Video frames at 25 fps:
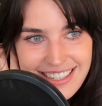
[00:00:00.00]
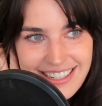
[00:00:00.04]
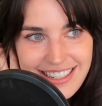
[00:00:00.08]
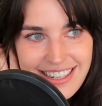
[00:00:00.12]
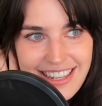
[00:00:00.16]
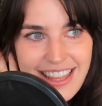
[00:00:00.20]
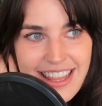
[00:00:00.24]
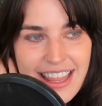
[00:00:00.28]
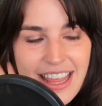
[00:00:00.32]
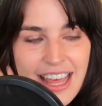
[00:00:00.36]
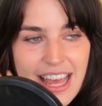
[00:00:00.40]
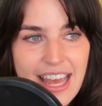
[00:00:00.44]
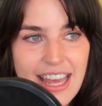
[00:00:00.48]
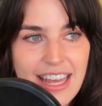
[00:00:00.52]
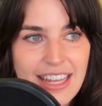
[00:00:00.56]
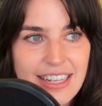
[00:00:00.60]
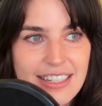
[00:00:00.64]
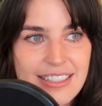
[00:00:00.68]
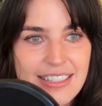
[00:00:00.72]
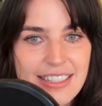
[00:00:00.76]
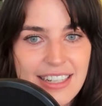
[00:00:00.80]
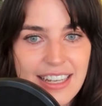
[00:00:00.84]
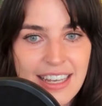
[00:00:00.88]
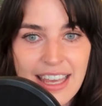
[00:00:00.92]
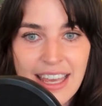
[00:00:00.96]

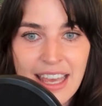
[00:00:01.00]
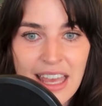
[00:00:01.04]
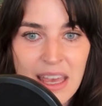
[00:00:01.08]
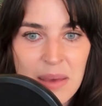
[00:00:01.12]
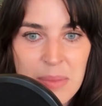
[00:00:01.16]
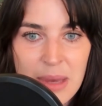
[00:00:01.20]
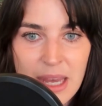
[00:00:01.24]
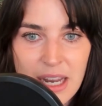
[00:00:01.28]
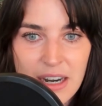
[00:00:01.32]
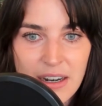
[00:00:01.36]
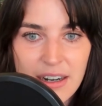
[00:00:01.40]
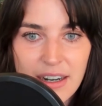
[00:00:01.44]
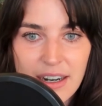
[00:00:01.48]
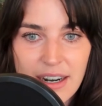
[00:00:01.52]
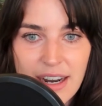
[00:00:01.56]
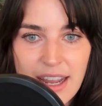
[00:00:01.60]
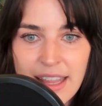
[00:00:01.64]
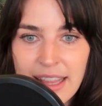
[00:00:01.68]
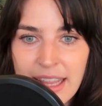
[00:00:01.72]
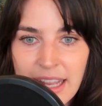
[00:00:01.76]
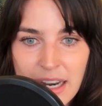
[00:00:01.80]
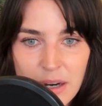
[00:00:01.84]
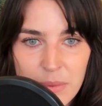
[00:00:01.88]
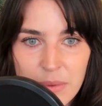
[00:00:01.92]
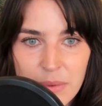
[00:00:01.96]
that it can get better
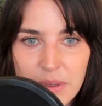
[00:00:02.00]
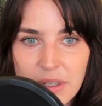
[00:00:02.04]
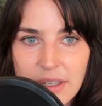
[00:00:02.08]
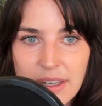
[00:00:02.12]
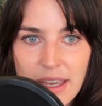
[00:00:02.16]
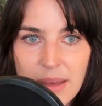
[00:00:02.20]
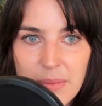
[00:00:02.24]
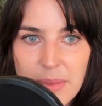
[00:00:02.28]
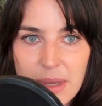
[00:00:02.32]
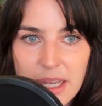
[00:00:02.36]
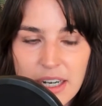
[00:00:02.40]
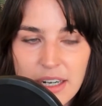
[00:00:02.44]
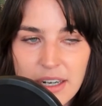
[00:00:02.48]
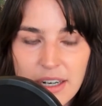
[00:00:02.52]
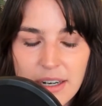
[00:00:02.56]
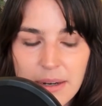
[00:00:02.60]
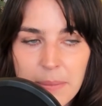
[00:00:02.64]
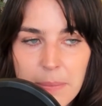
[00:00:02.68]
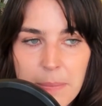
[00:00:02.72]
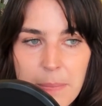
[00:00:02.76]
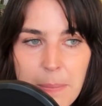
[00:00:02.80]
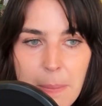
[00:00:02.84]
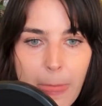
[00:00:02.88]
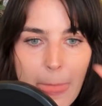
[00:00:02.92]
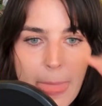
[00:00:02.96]
and that it will get better.
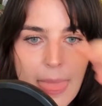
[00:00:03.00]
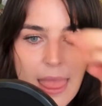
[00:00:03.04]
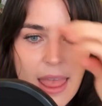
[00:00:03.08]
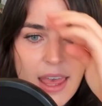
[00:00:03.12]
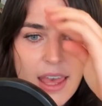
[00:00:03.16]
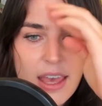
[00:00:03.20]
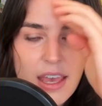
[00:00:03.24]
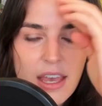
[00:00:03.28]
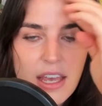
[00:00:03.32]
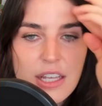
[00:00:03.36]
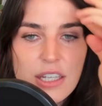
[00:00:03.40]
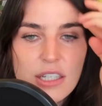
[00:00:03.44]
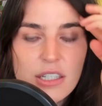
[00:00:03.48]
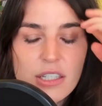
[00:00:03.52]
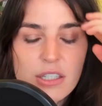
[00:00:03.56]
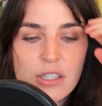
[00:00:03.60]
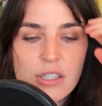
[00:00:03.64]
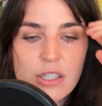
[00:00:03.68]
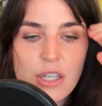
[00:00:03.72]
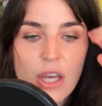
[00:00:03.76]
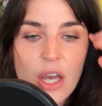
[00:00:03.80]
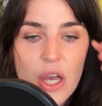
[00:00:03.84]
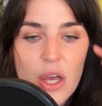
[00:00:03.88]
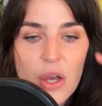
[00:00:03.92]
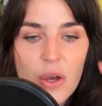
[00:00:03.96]

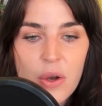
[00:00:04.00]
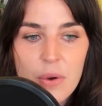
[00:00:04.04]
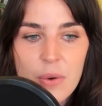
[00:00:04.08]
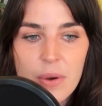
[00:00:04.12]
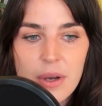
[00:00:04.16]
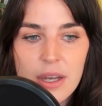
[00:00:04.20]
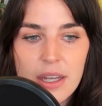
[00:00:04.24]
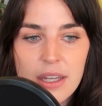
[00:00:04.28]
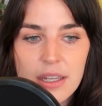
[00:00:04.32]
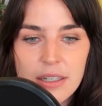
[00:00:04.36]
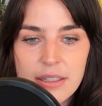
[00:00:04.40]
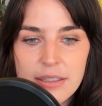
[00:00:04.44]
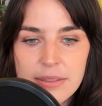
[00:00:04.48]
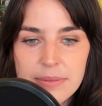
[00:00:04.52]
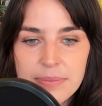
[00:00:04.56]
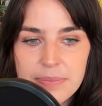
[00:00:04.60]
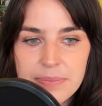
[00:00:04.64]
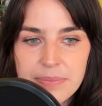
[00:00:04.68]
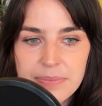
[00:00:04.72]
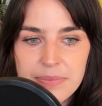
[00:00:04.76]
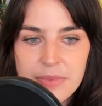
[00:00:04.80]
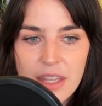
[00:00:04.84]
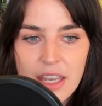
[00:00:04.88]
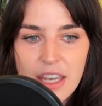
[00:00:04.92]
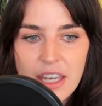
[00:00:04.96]
So
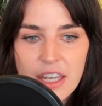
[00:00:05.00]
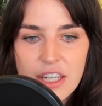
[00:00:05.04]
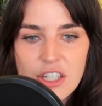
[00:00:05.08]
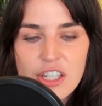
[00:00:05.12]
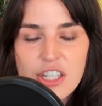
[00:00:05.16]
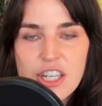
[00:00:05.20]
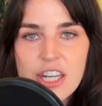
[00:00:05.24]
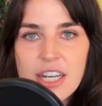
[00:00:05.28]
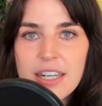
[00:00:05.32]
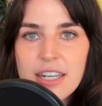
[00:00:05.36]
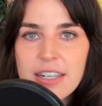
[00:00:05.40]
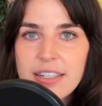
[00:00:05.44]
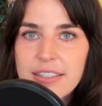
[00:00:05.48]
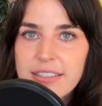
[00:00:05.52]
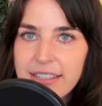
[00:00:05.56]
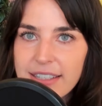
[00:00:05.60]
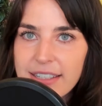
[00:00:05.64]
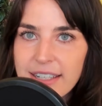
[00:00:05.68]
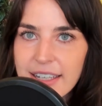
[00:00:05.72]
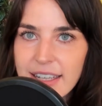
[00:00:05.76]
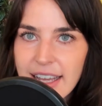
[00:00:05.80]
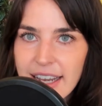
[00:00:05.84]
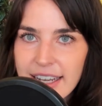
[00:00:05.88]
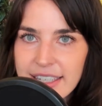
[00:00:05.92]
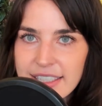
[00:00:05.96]
cheers to
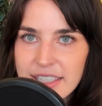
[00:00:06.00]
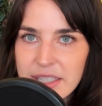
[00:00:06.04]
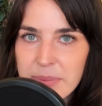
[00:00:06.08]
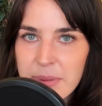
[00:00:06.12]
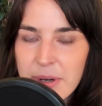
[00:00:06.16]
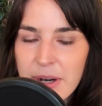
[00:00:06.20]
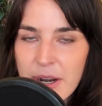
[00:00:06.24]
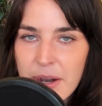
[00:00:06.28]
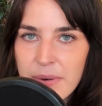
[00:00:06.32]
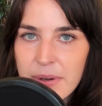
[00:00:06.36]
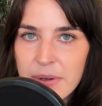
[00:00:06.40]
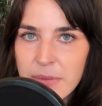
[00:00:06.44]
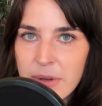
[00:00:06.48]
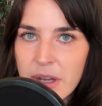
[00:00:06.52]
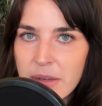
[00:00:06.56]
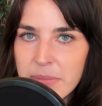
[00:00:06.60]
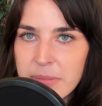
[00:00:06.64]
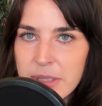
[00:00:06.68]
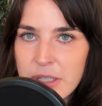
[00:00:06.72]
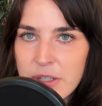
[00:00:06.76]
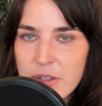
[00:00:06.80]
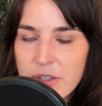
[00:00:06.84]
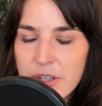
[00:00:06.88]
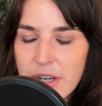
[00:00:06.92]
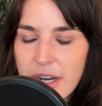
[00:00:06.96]
Lexapro and
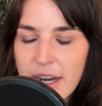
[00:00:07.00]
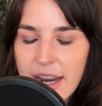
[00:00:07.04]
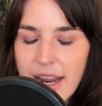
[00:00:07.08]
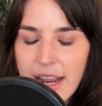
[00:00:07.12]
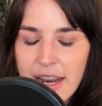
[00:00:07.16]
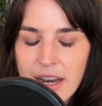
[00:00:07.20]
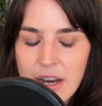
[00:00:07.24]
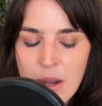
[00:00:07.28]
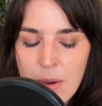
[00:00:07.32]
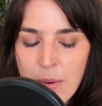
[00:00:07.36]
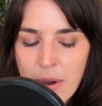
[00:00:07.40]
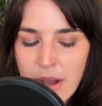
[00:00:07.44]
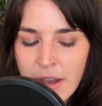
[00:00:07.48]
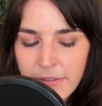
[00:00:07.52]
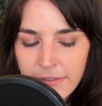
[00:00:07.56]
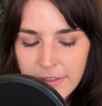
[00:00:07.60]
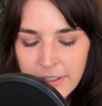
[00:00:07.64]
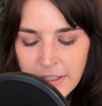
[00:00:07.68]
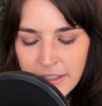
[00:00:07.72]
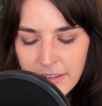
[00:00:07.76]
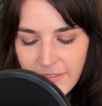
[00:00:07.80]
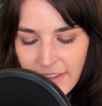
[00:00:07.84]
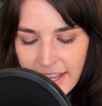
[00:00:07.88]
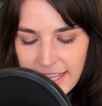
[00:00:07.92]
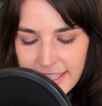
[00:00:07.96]
Wellbutrin and whoever
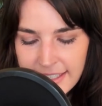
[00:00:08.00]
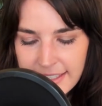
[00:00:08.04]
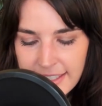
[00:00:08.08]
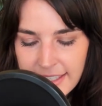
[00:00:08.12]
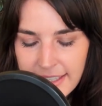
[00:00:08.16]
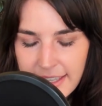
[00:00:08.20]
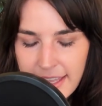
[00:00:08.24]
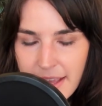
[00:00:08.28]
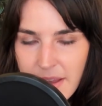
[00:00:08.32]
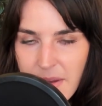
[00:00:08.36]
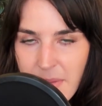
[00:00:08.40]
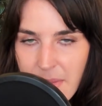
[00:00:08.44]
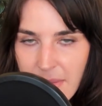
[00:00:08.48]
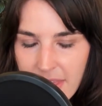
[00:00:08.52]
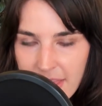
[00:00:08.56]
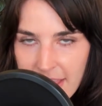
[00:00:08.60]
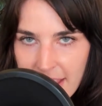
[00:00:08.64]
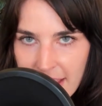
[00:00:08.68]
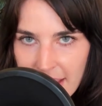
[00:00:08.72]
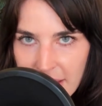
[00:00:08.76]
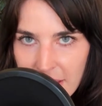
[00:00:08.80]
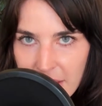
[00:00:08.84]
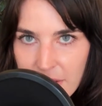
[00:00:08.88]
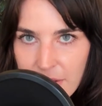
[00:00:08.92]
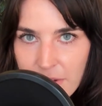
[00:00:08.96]
invented them.
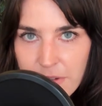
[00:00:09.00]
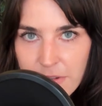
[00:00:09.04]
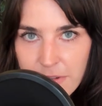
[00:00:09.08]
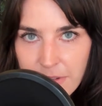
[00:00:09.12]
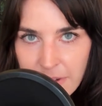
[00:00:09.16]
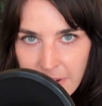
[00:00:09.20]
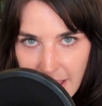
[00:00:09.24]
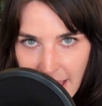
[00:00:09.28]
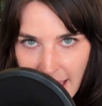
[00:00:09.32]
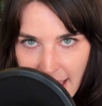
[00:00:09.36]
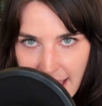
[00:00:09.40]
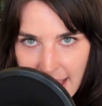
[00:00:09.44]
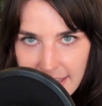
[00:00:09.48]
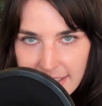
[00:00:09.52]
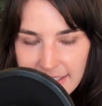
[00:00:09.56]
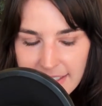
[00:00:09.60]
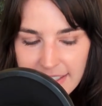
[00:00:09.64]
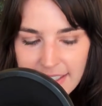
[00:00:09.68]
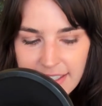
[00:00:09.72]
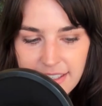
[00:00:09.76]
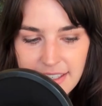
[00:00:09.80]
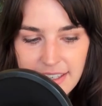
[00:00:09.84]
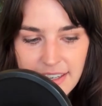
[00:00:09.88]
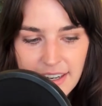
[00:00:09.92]
Thank you for that.